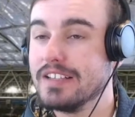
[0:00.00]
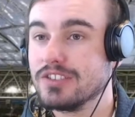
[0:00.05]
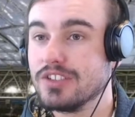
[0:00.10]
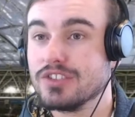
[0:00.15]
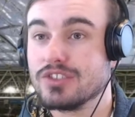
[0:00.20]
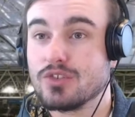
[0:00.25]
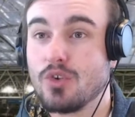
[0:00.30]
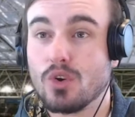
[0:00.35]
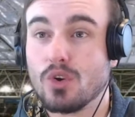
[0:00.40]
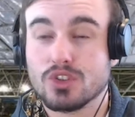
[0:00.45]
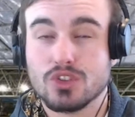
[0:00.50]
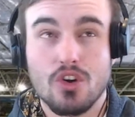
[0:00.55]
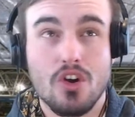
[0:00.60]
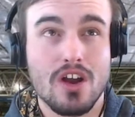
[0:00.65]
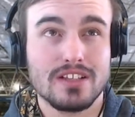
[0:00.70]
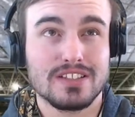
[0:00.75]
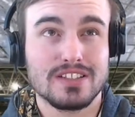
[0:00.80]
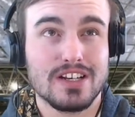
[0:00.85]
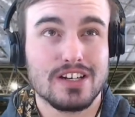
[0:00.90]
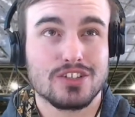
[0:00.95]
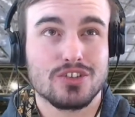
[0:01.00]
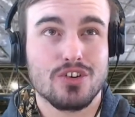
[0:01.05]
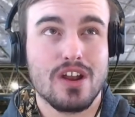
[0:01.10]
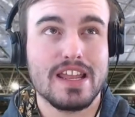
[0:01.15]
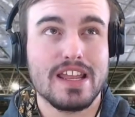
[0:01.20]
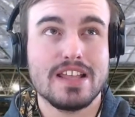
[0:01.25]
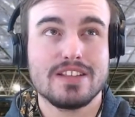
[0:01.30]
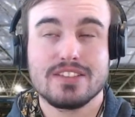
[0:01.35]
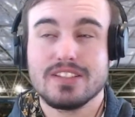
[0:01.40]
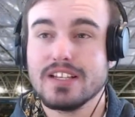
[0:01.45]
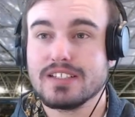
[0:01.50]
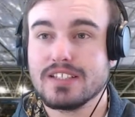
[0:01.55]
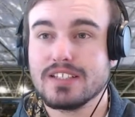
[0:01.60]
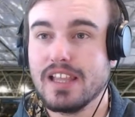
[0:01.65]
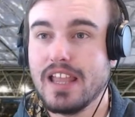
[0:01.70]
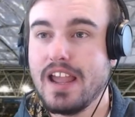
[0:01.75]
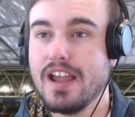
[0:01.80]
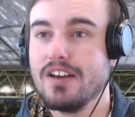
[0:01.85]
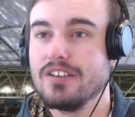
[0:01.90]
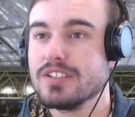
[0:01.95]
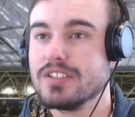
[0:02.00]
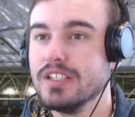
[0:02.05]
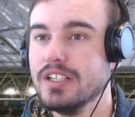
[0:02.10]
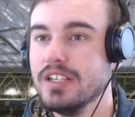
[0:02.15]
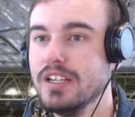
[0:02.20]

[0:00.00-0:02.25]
to score tries and a try gets disallowed,